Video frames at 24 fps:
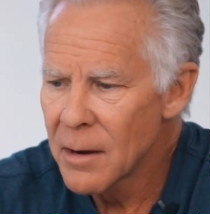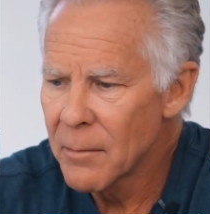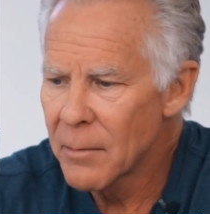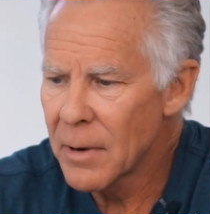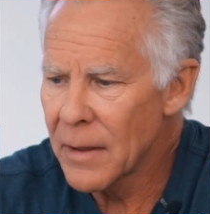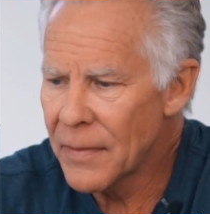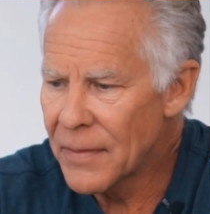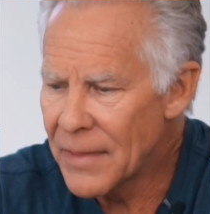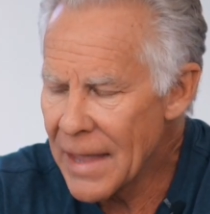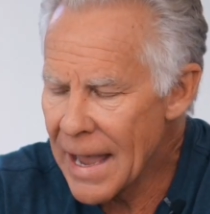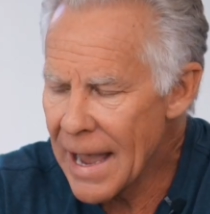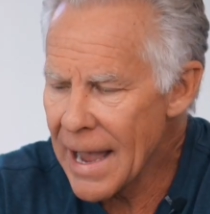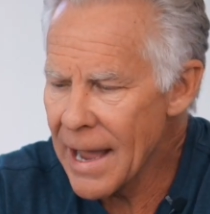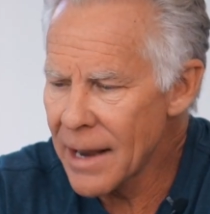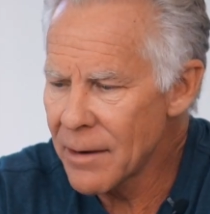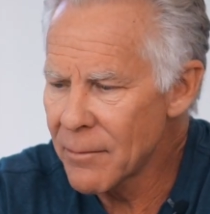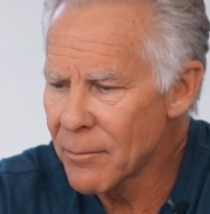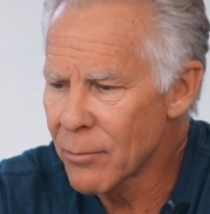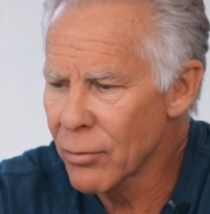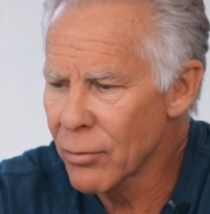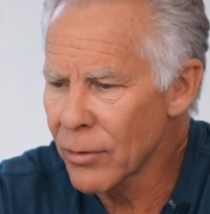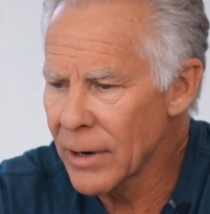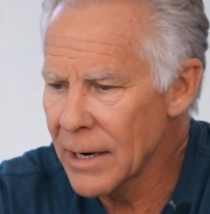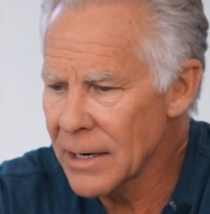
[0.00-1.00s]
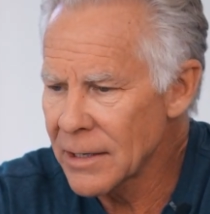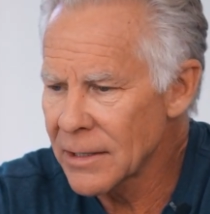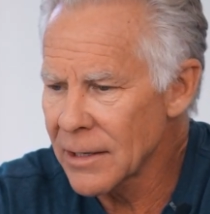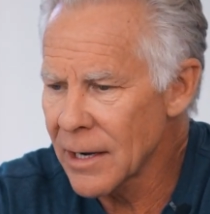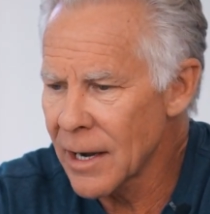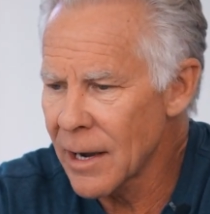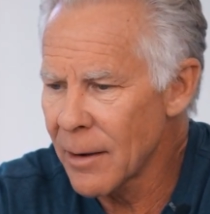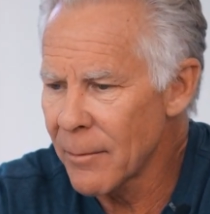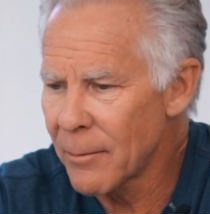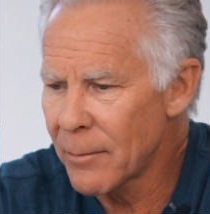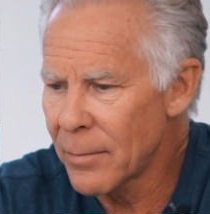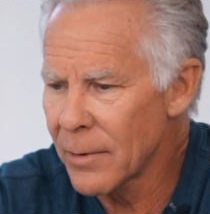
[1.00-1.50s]
But that brings
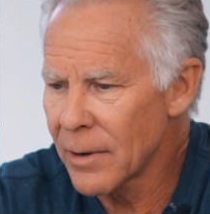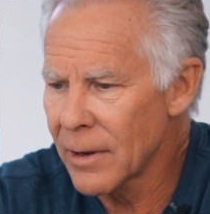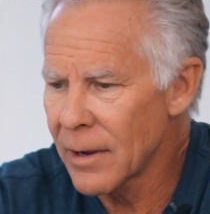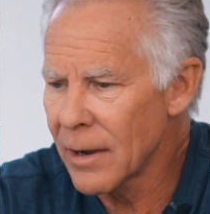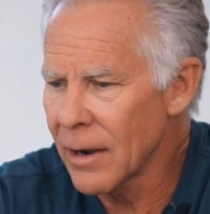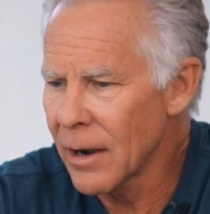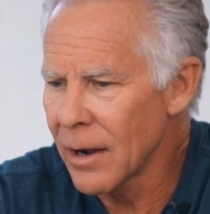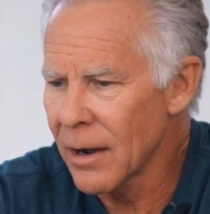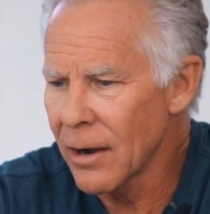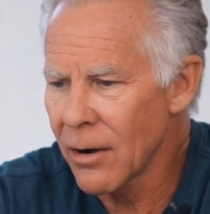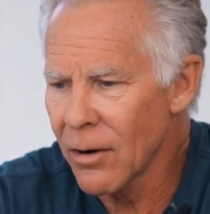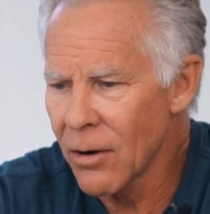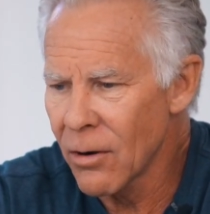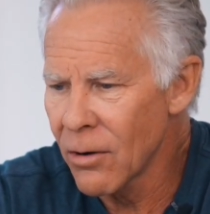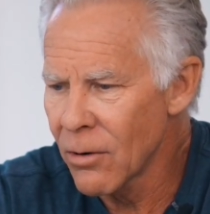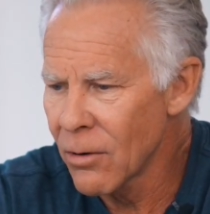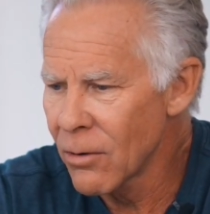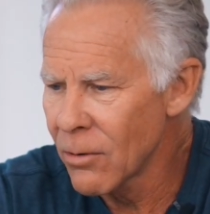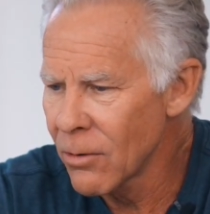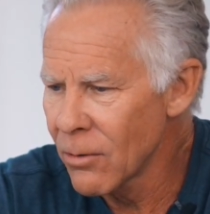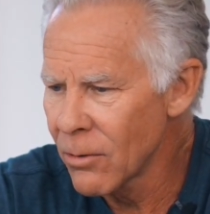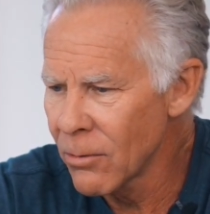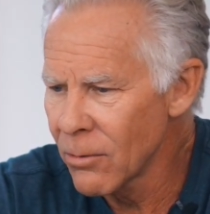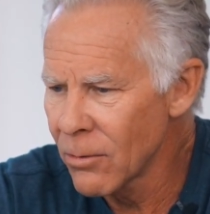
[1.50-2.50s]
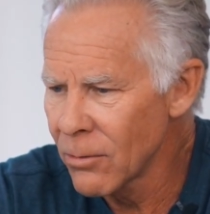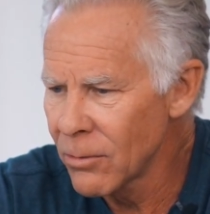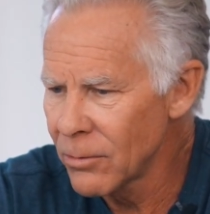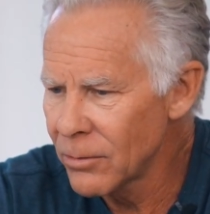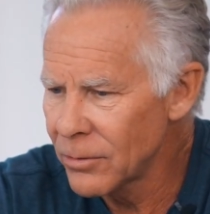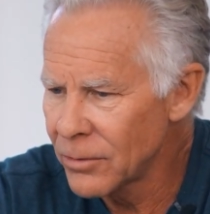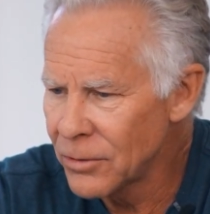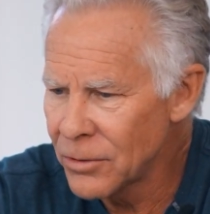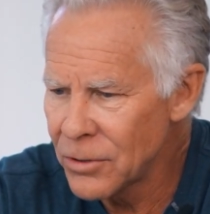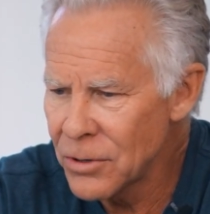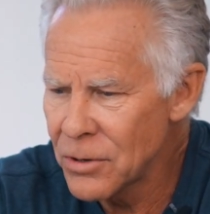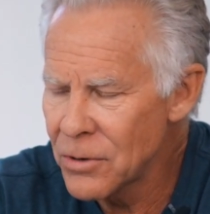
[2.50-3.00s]
up a whole
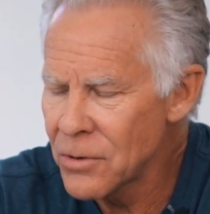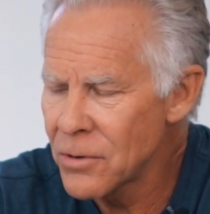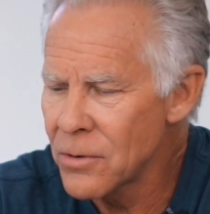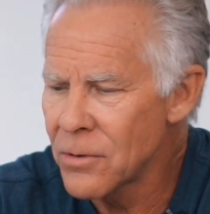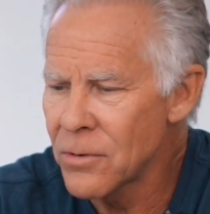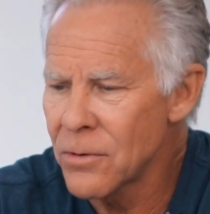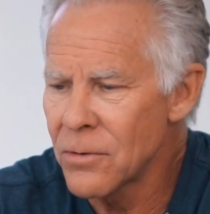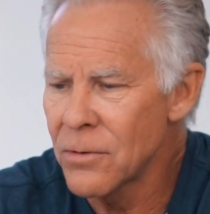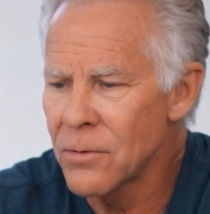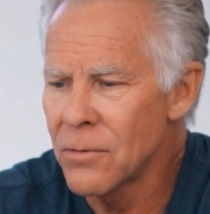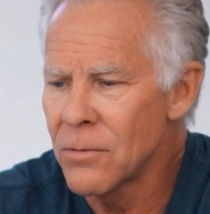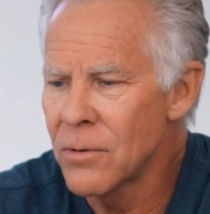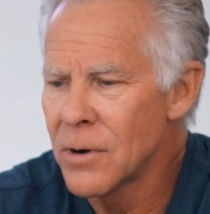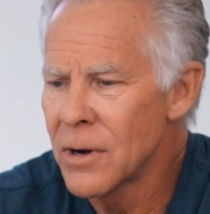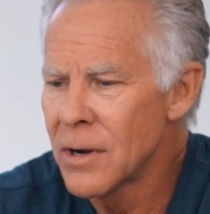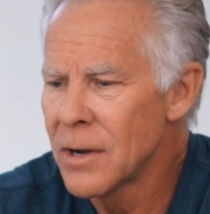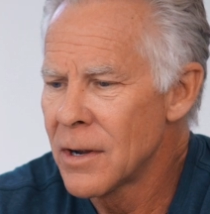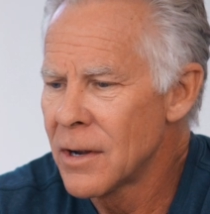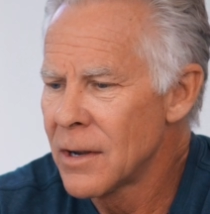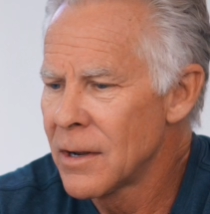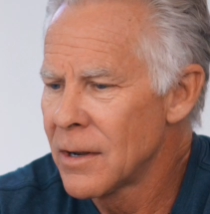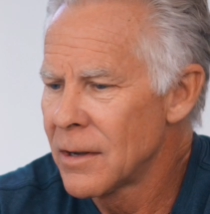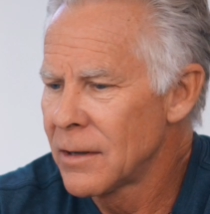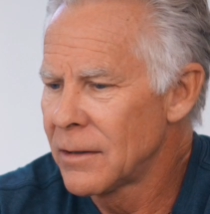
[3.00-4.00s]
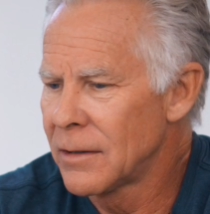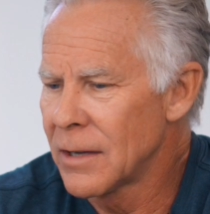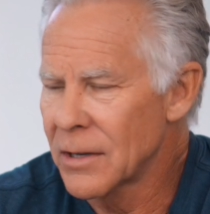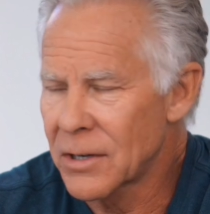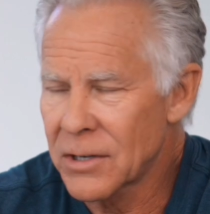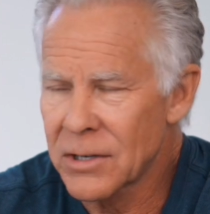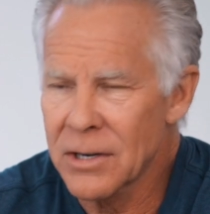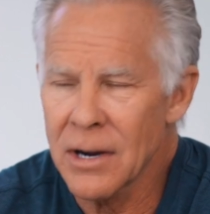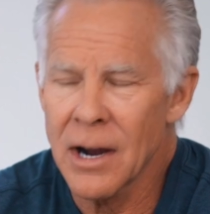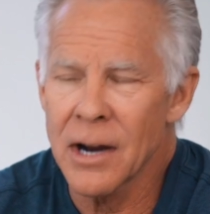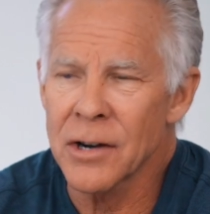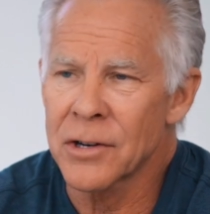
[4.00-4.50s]
new
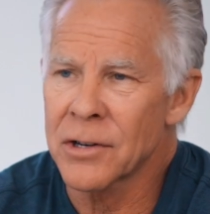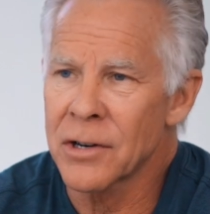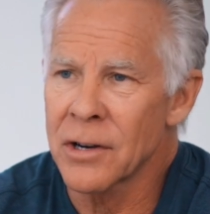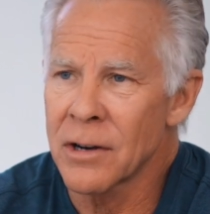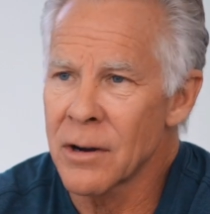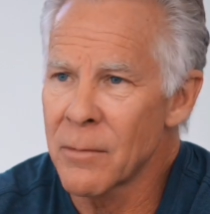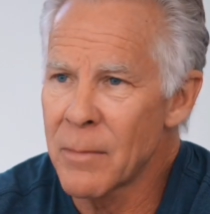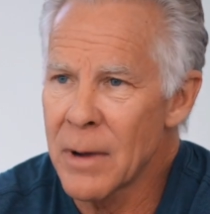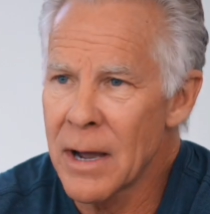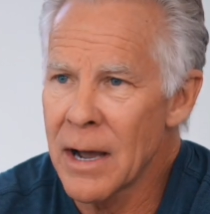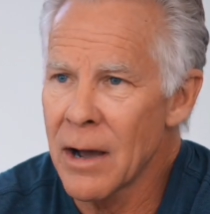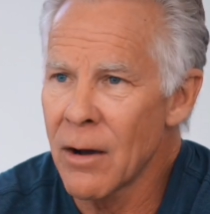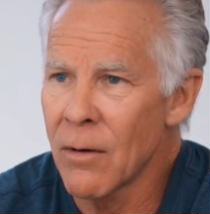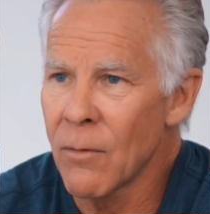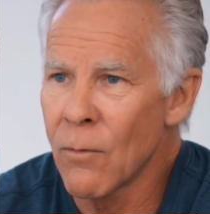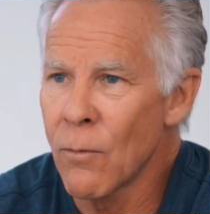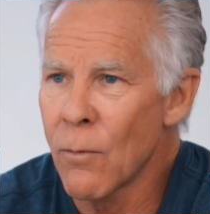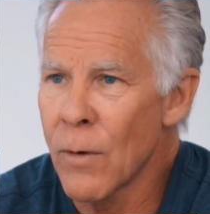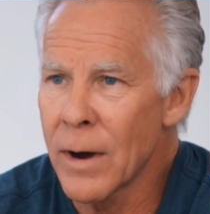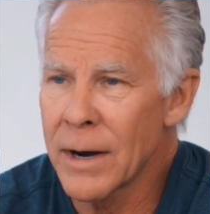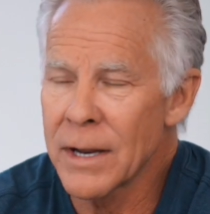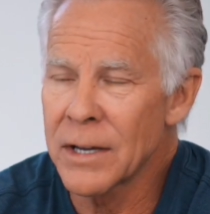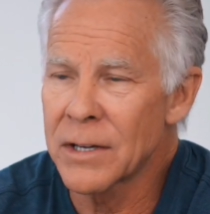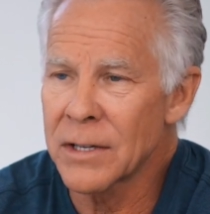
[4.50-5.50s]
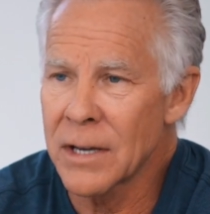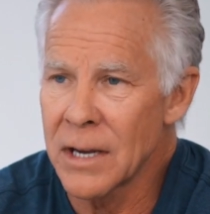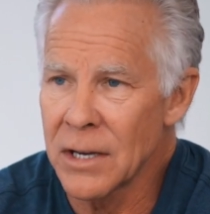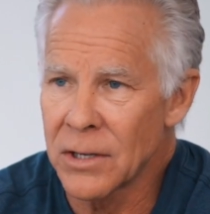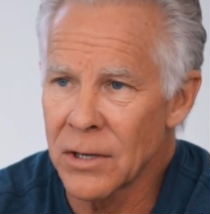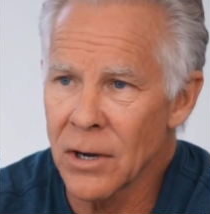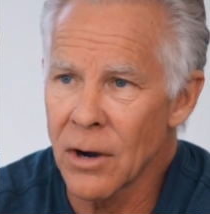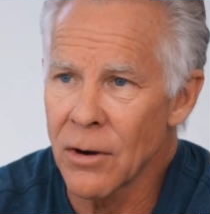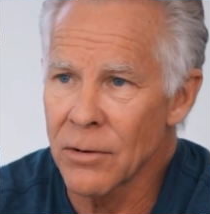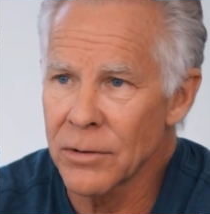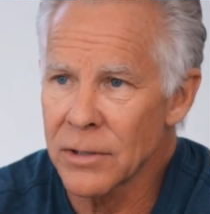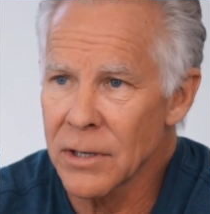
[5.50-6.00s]
discussion about what is
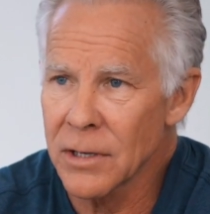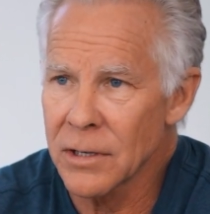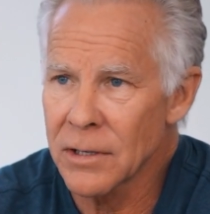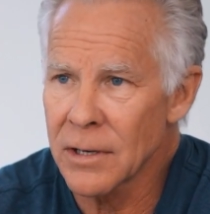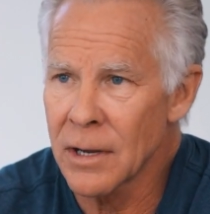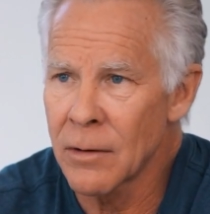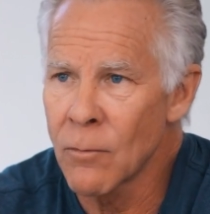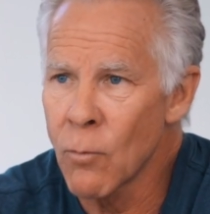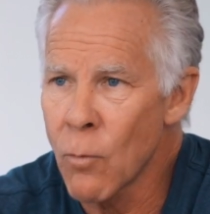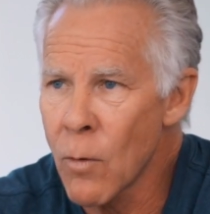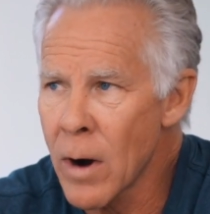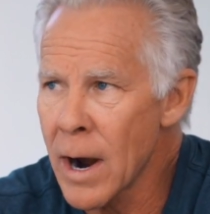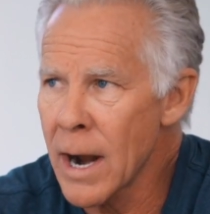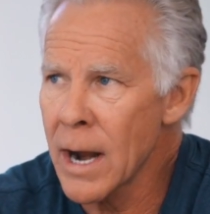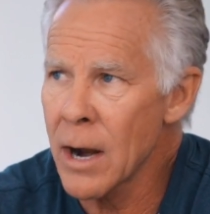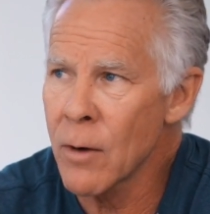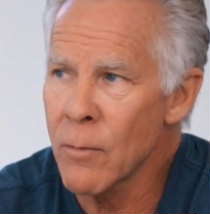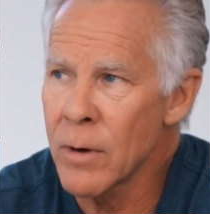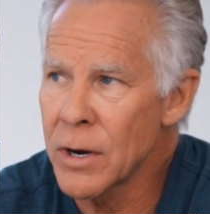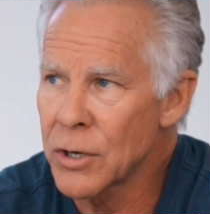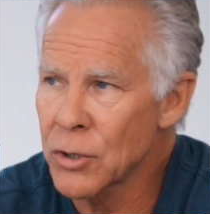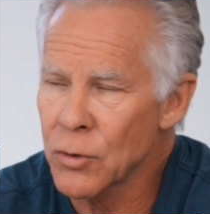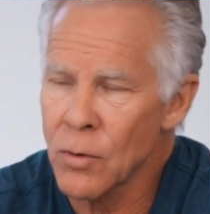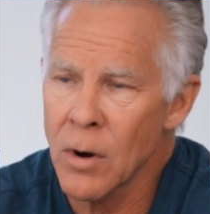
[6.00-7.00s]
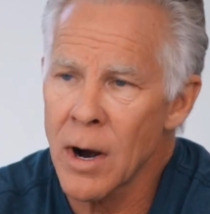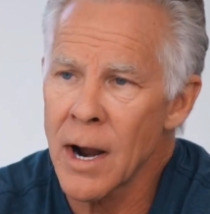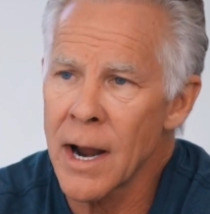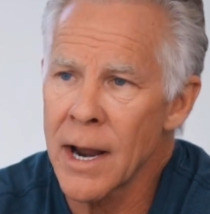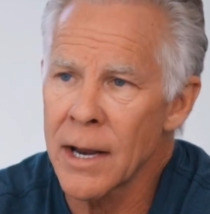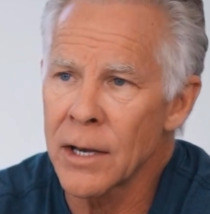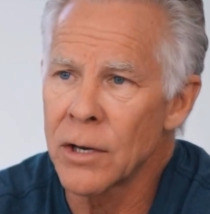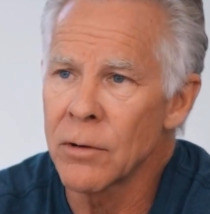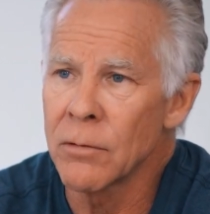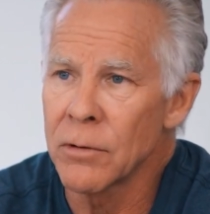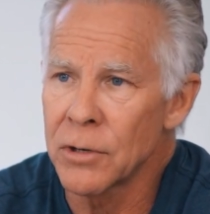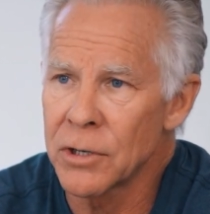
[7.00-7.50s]
ketosis and why are we
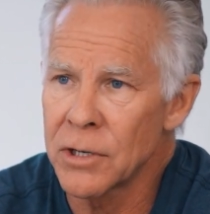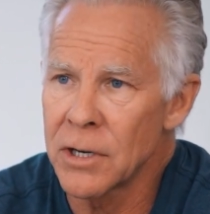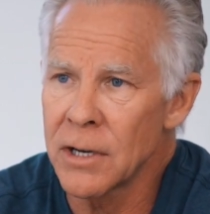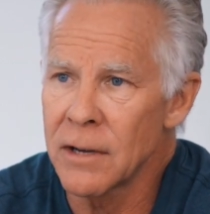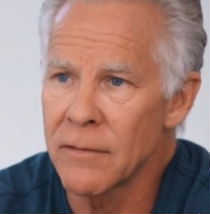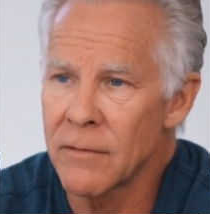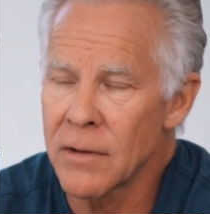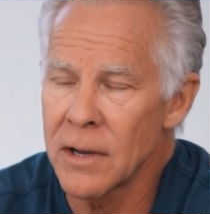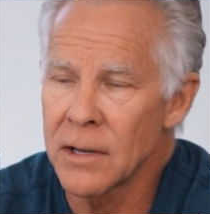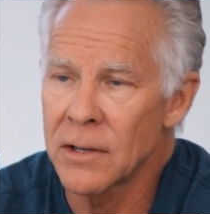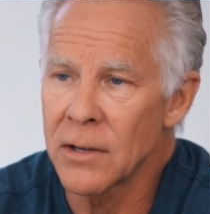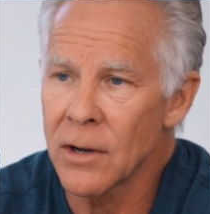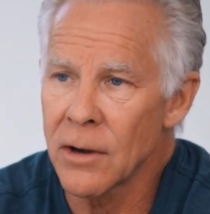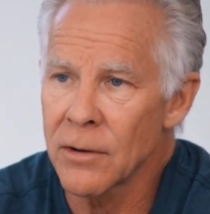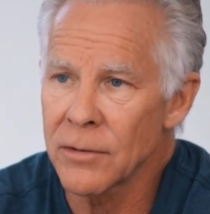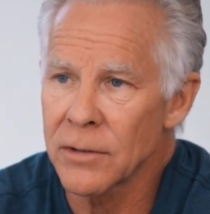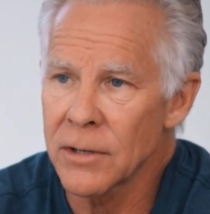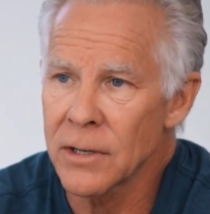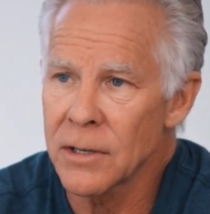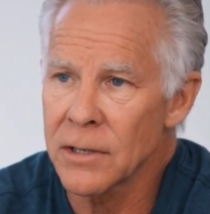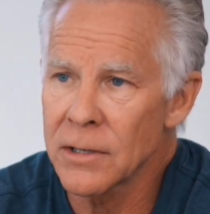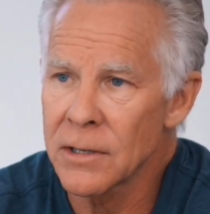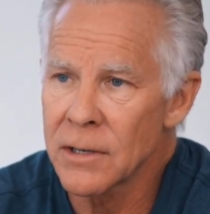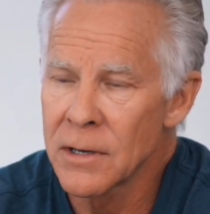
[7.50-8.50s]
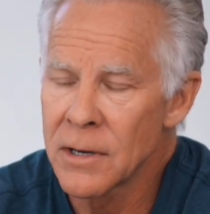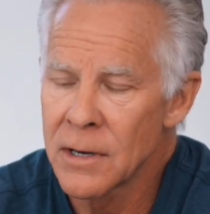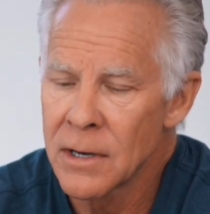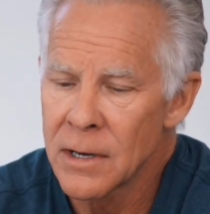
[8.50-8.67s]
trying to achieve ketosis.